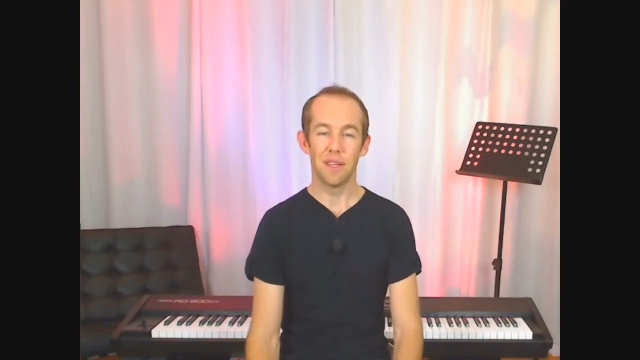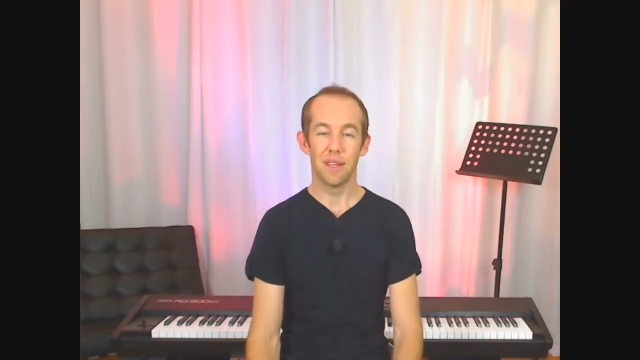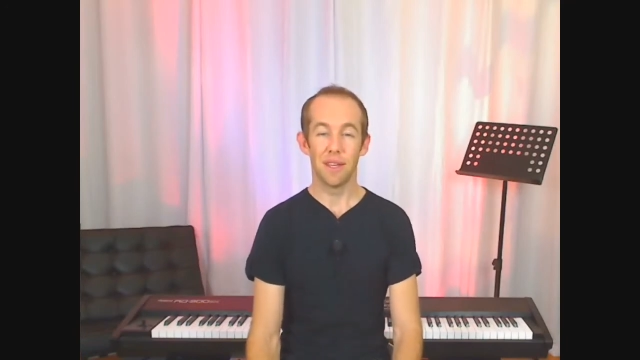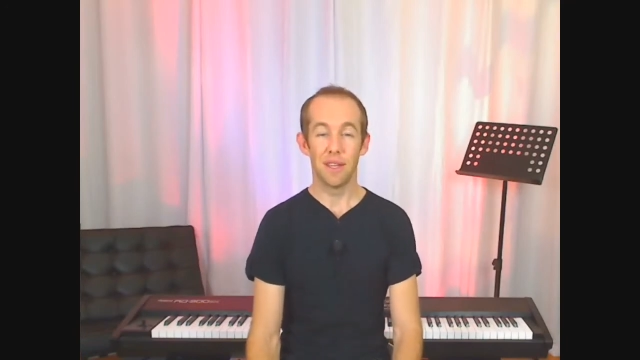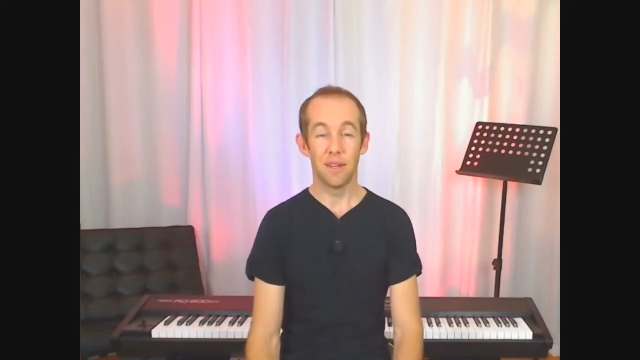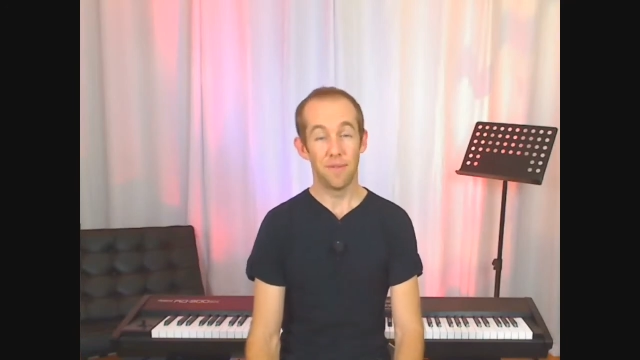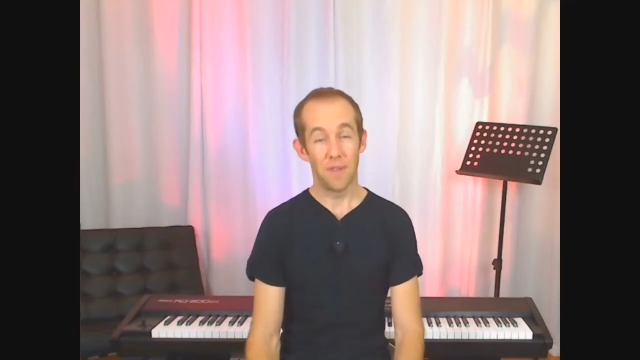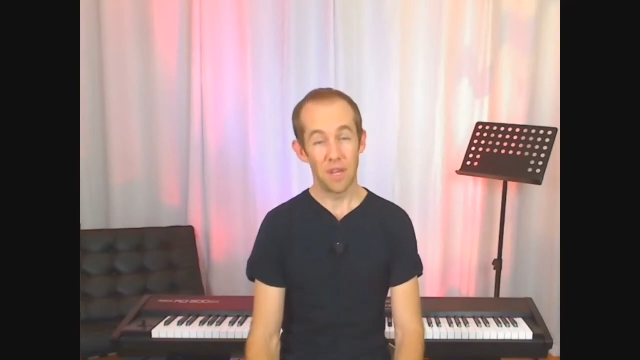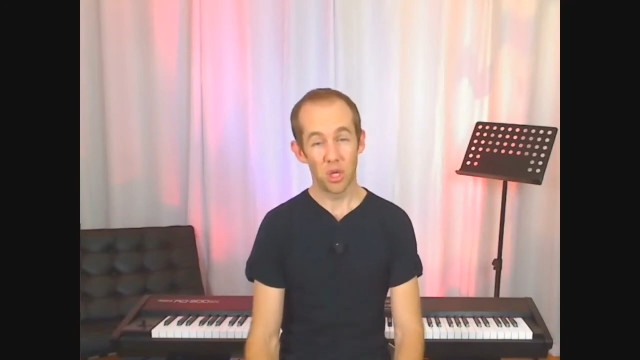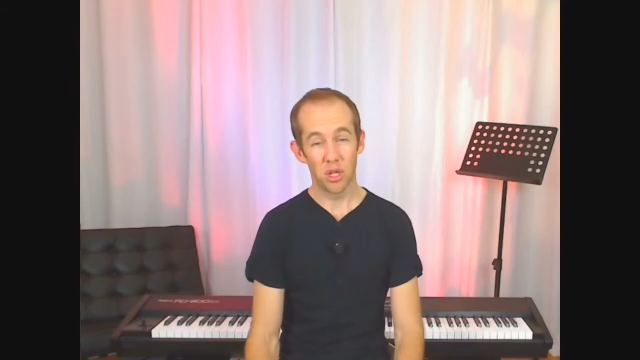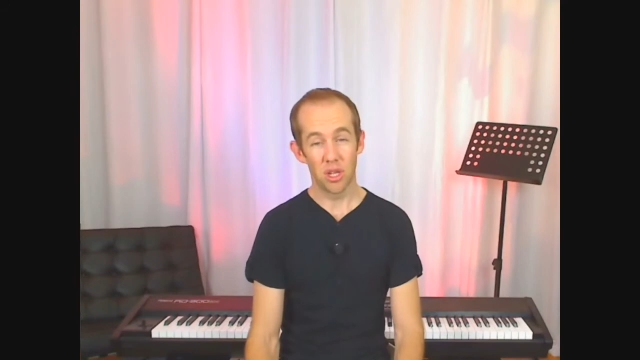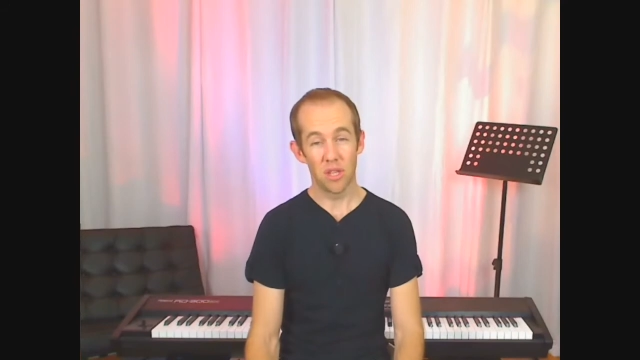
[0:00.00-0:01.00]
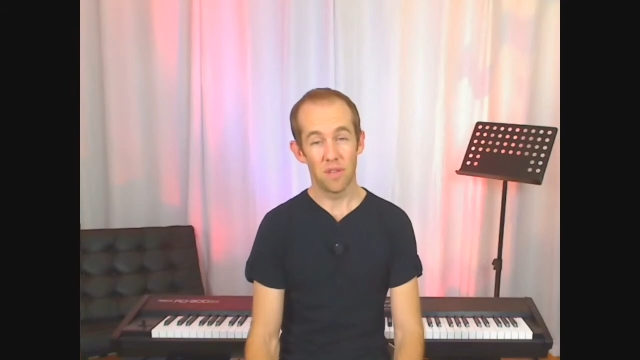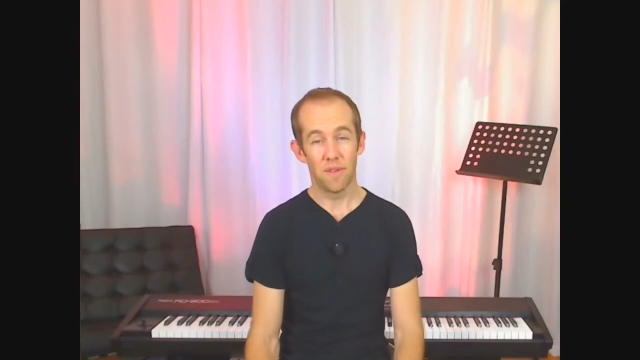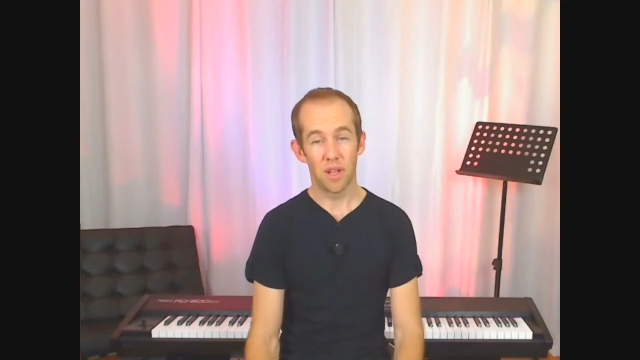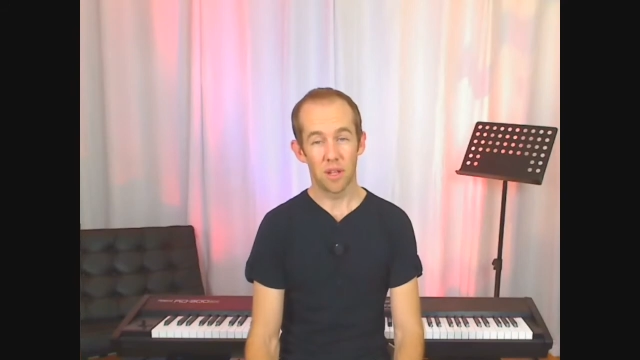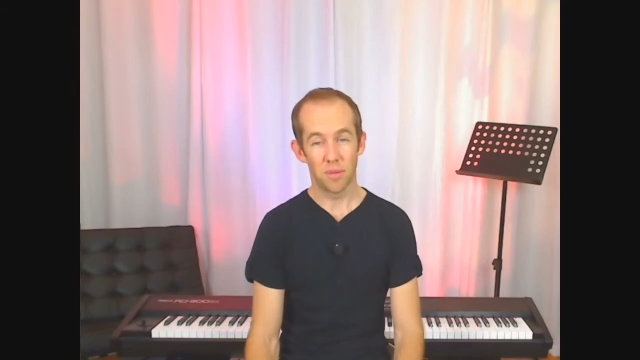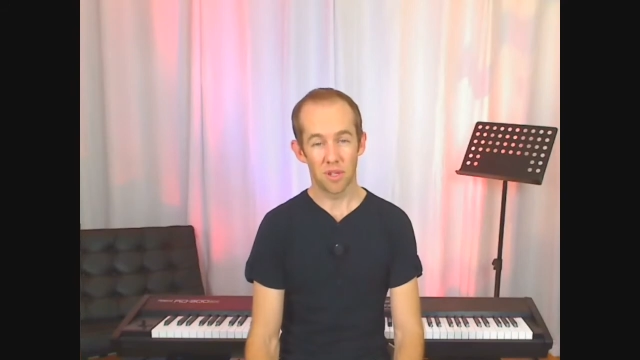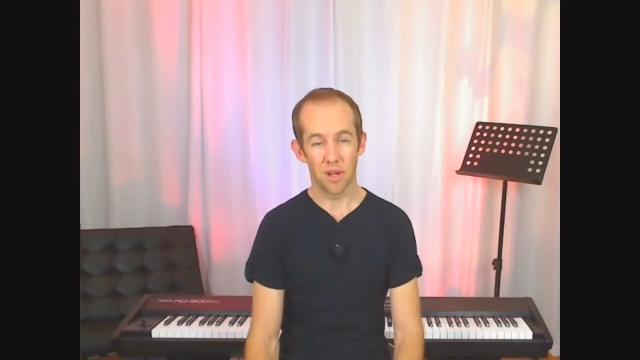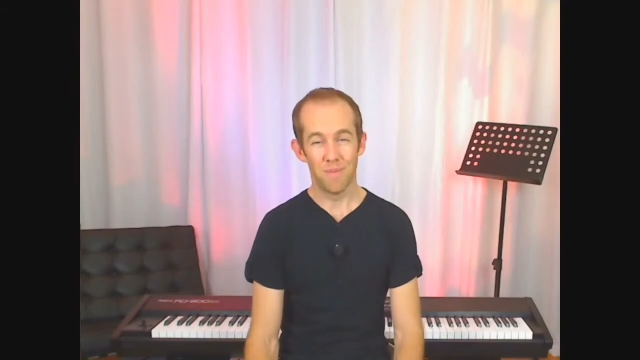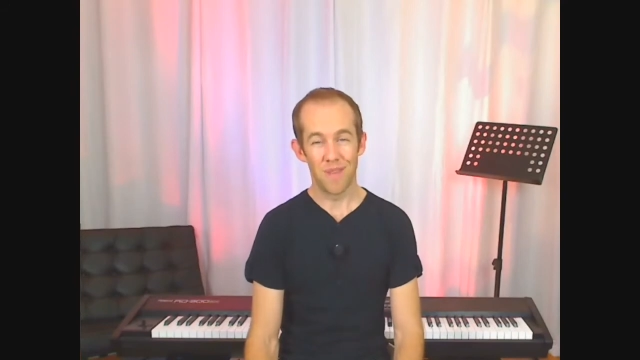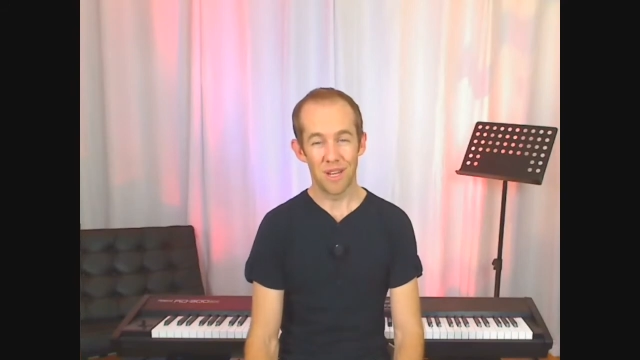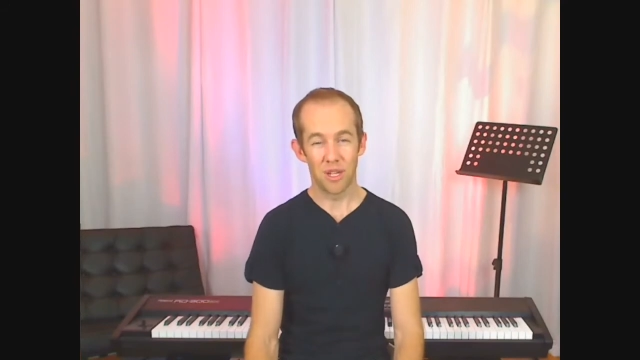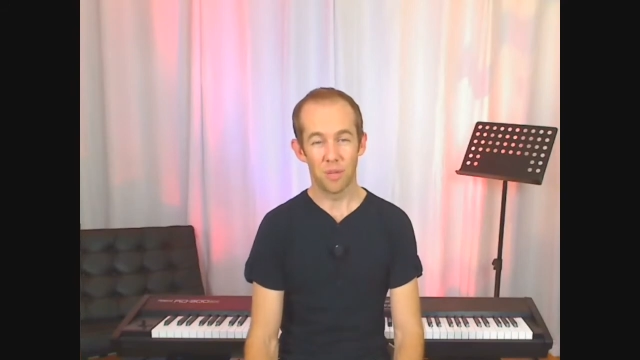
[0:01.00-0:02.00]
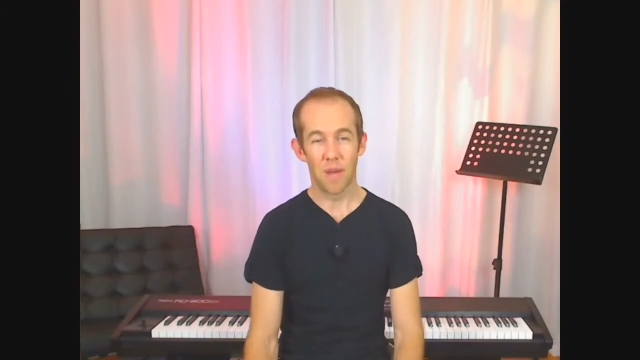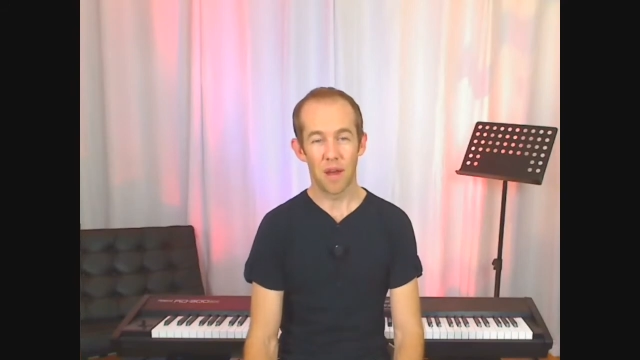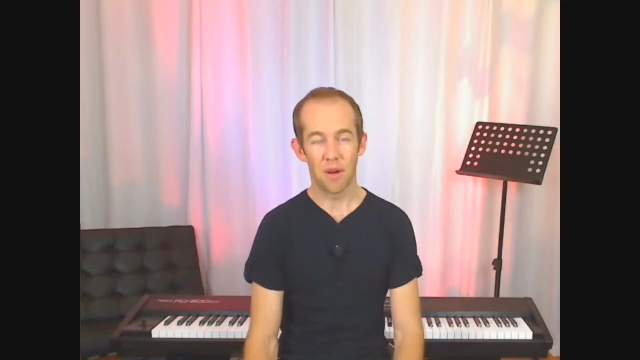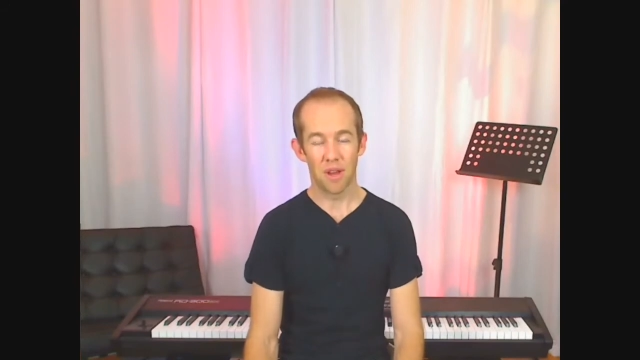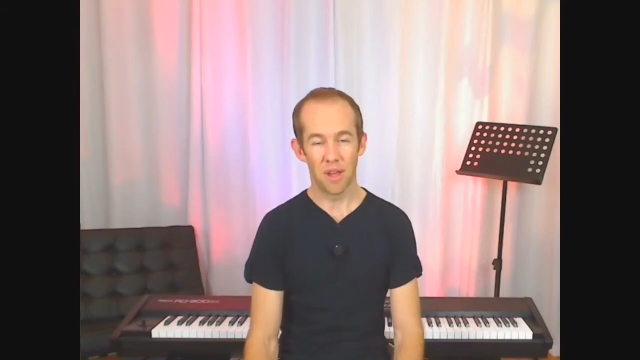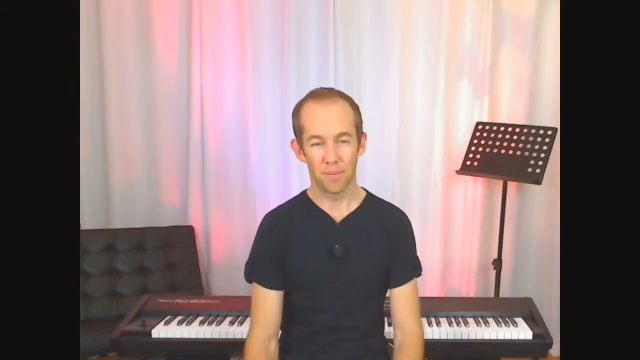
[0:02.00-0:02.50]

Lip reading: and eventually developed a mental barrier.